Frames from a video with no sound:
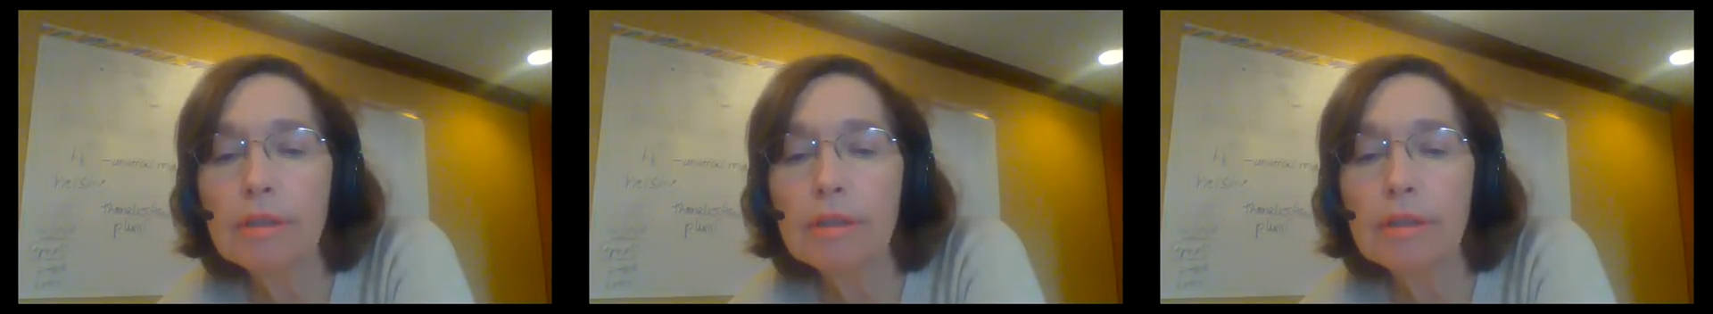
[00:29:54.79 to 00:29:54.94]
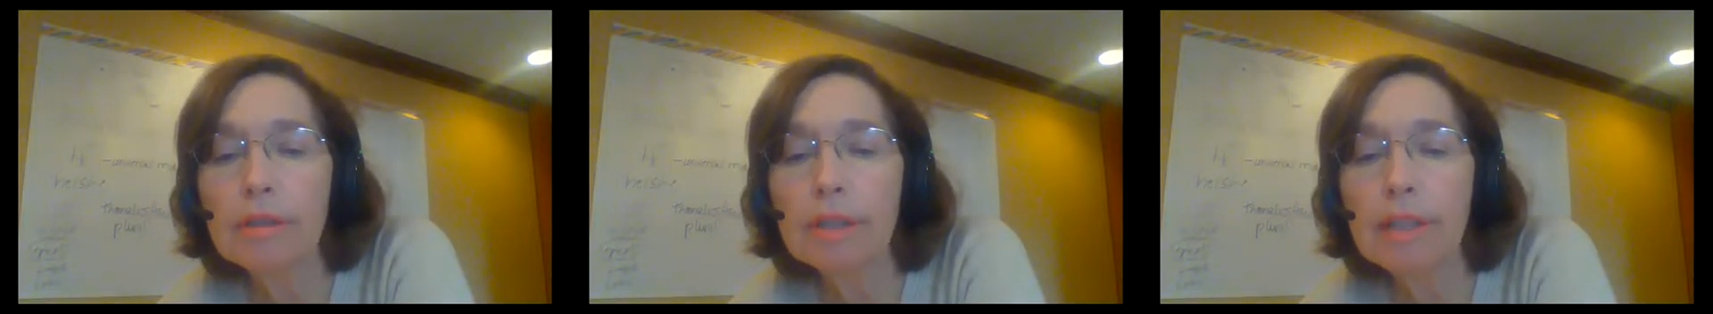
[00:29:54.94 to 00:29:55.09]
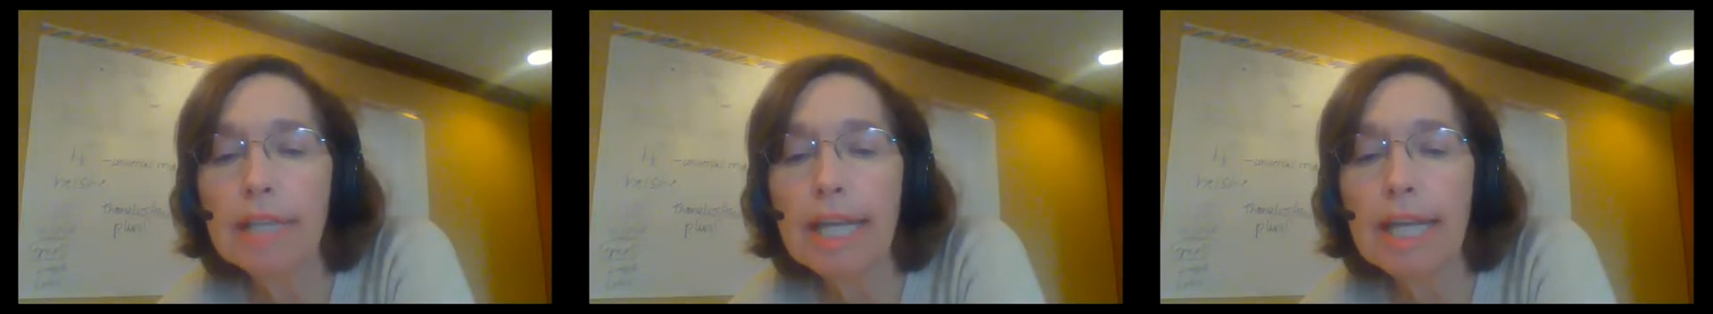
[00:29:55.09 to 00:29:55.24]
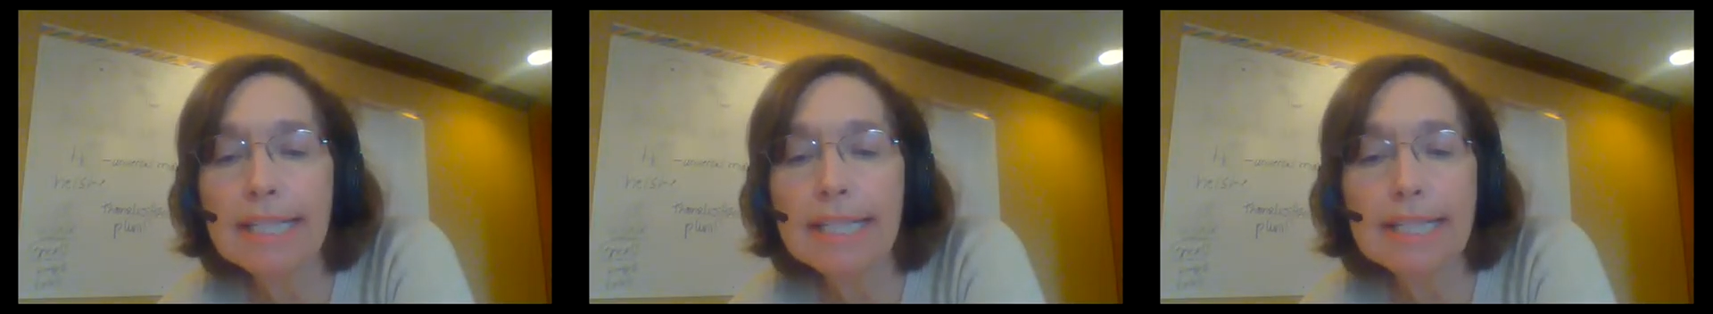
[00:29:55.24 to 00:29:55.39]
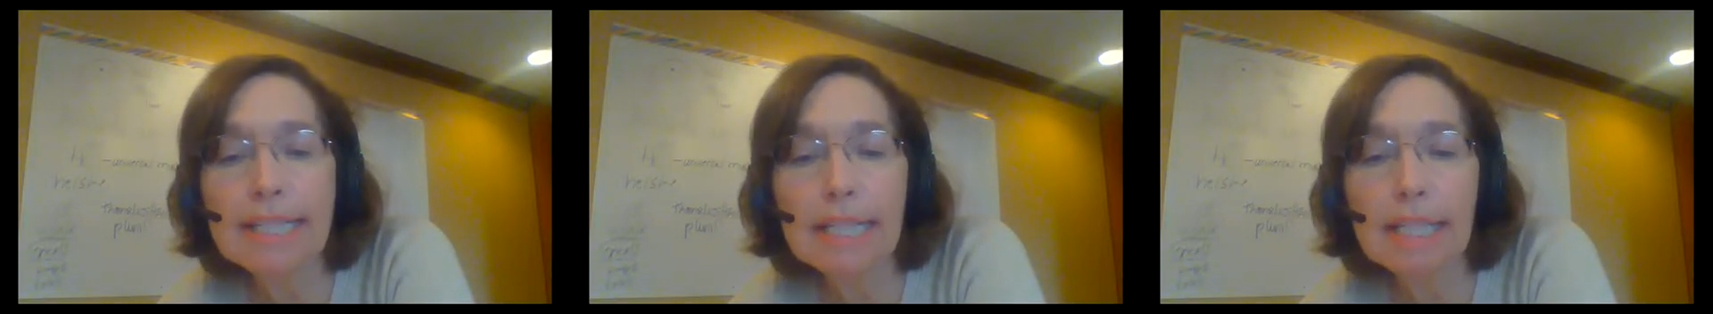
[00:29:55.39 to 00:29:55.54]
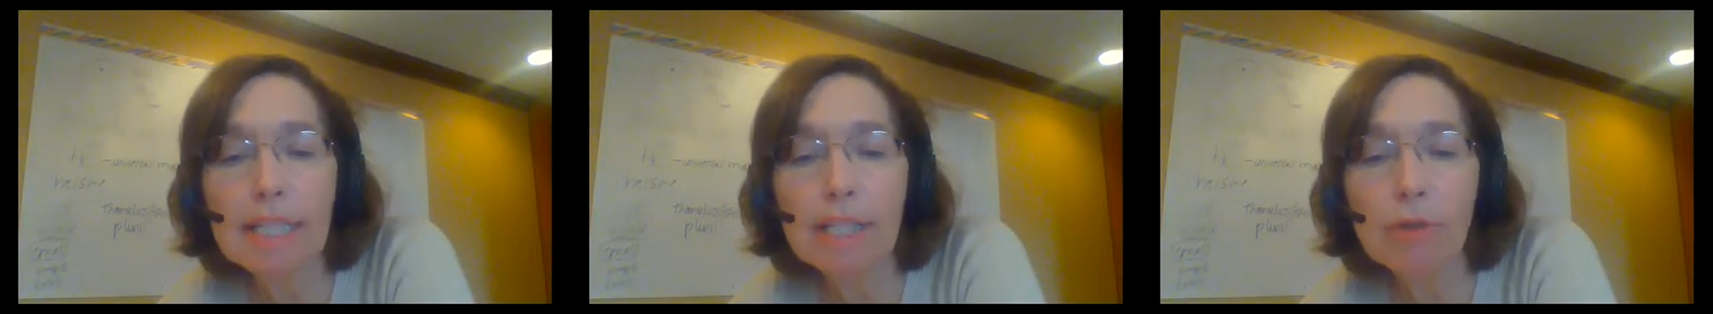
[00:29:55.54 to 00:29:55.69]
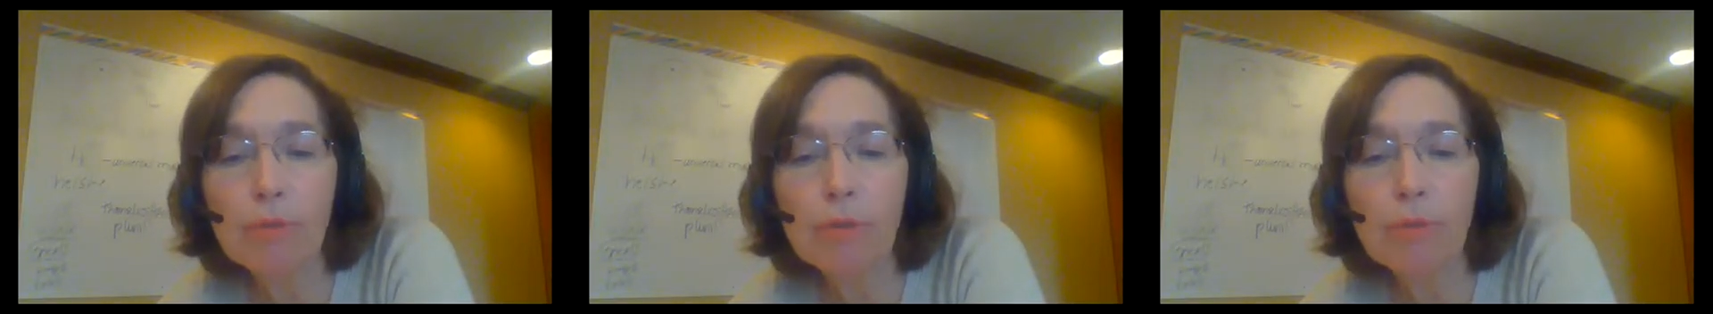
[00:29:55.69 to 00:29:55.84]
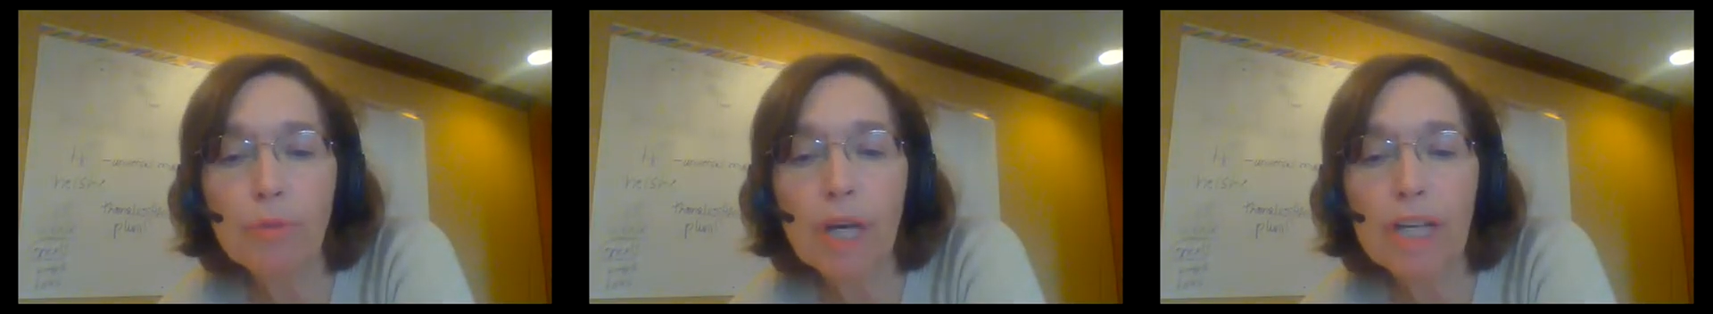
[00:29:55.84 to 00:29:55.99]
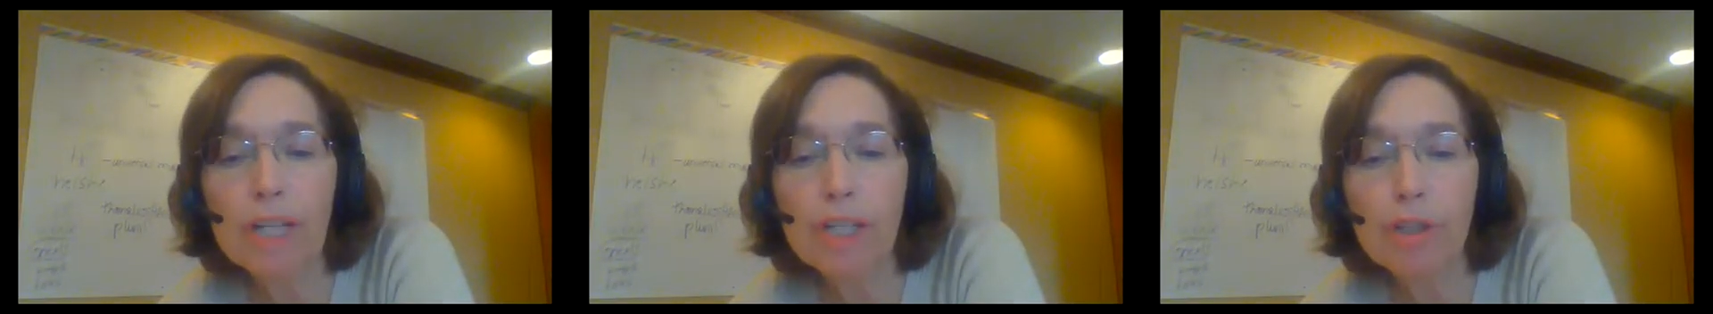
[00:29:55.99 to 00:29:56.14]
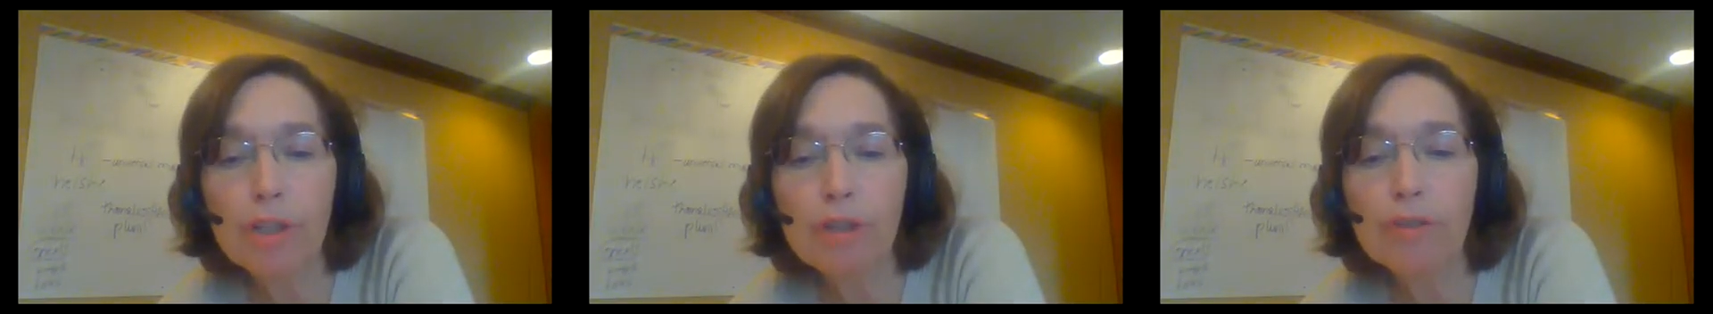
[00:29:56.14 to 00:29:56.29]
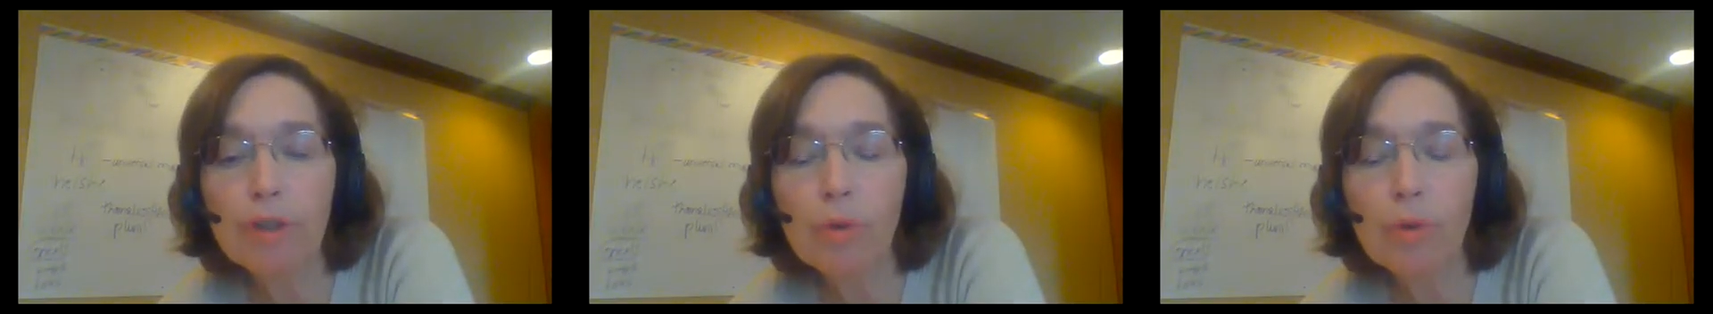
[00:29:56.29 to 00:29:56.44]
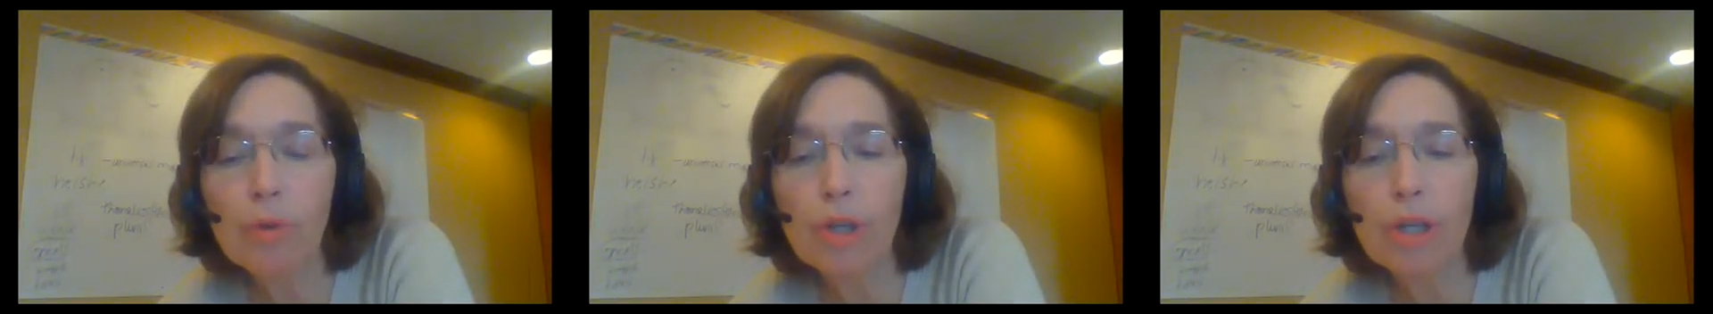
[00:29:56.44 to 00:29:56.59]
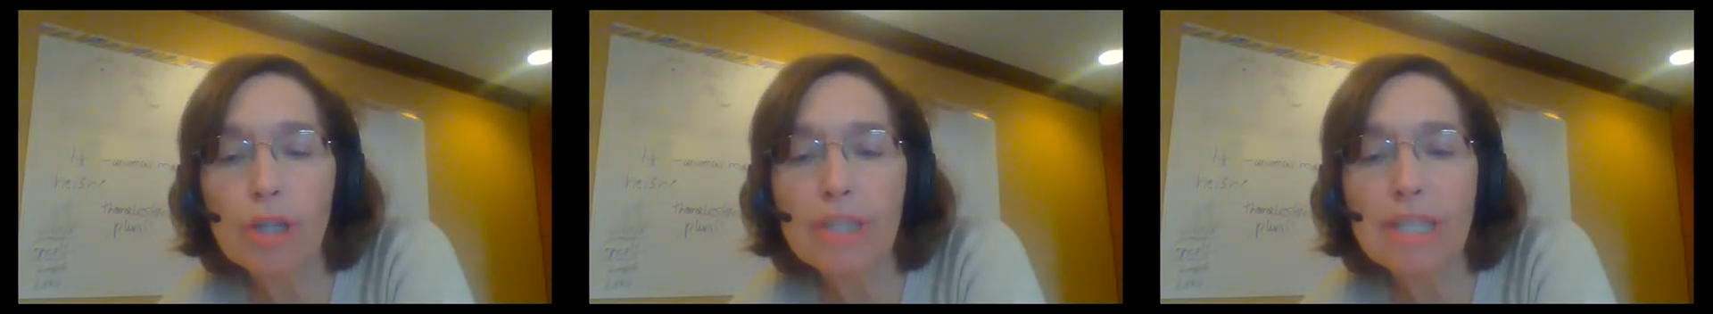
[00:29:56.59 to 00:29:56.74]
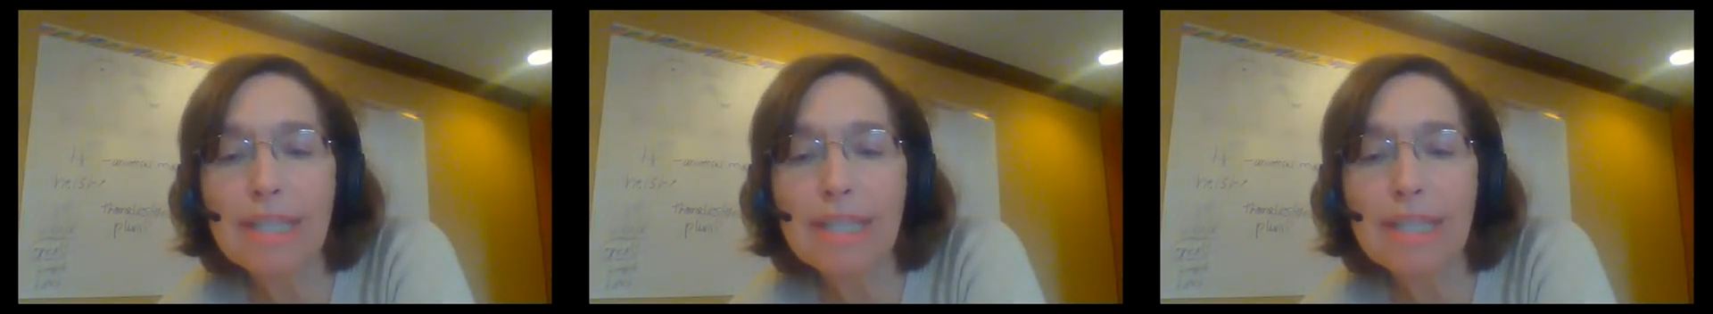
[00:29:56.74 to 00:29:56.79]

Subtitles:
the next thing you would want to do, of course,